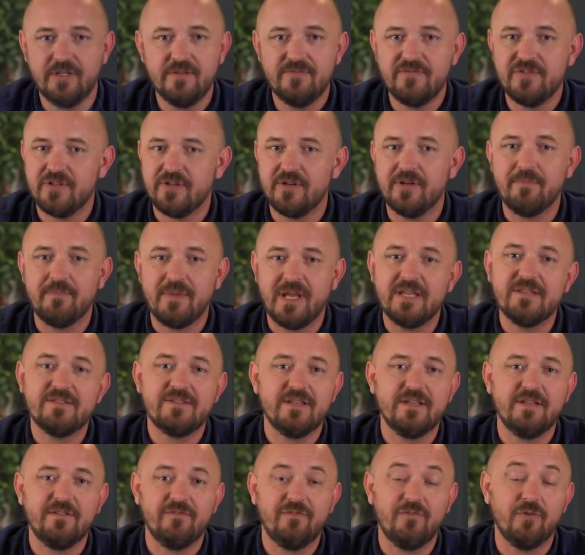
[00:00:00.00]
curves are
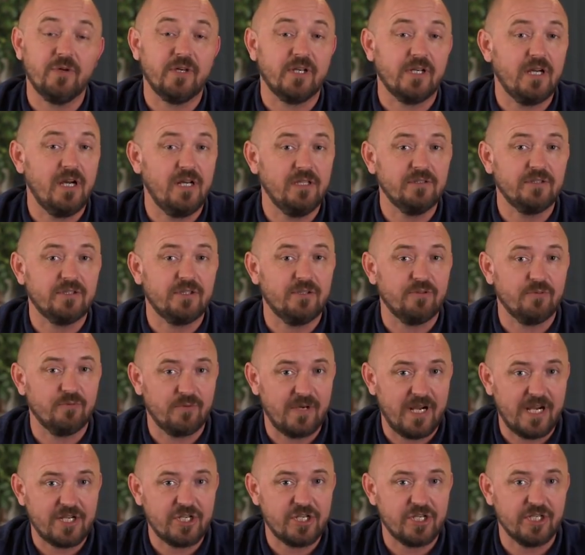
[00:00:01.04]
amazing for color
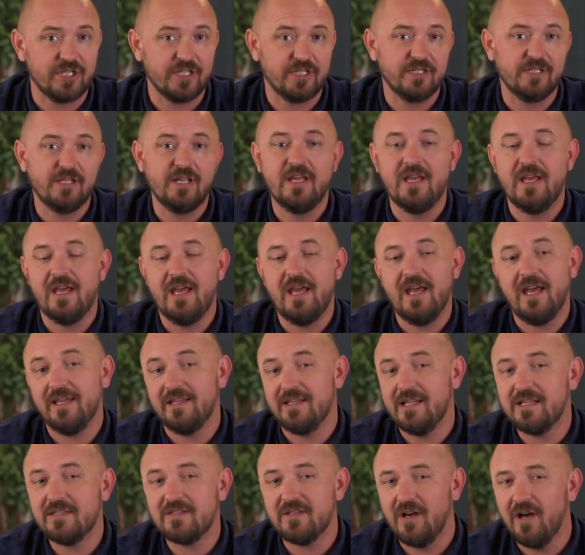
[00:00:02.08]
correction, and
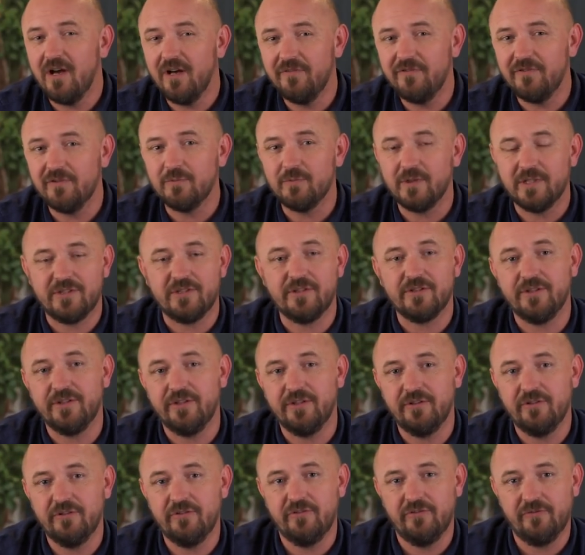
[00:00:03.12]
that's often what they're
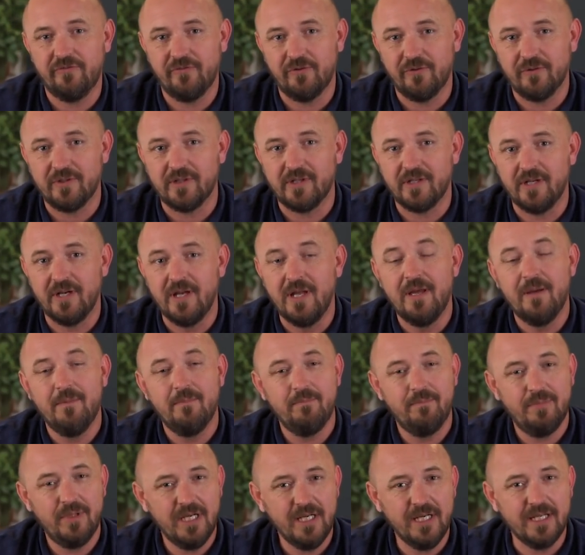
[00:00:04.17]
used for.
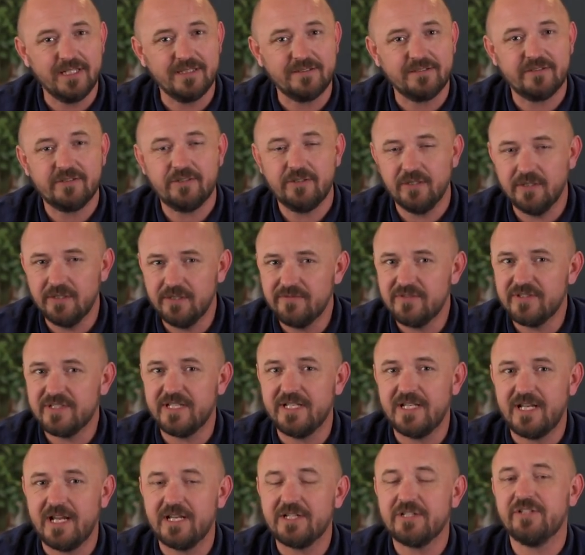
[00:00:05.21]
But curves
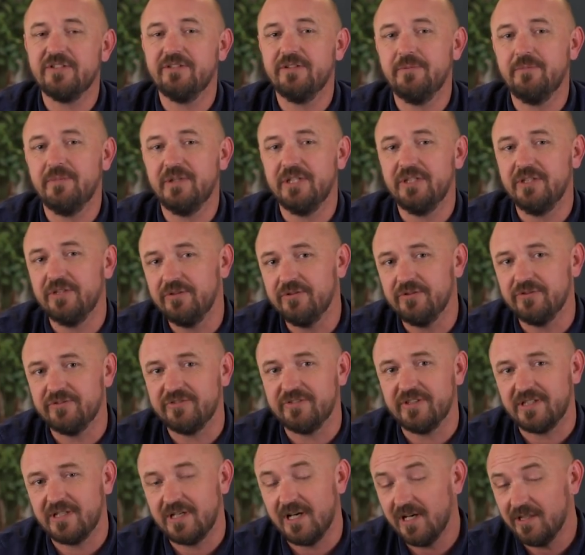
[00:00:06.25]
can actually be used
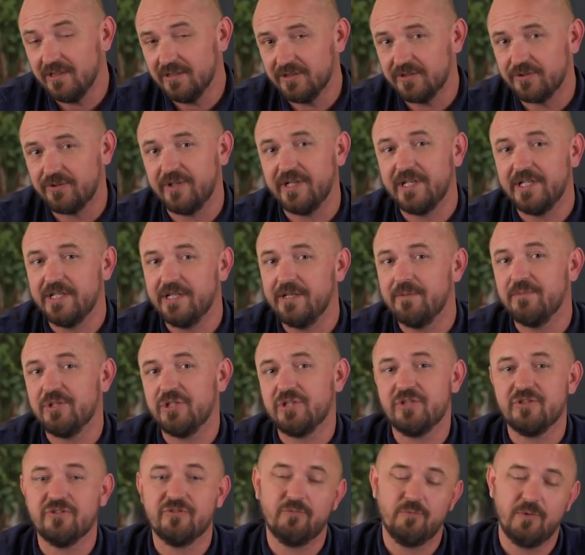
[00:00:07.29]
to color grade an
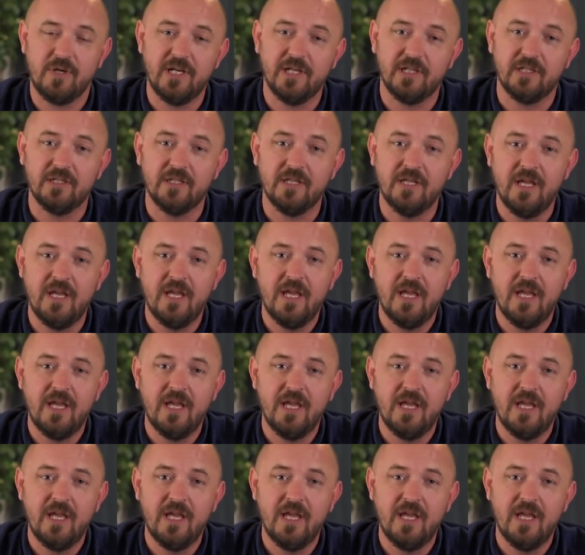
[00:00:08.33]
image as well.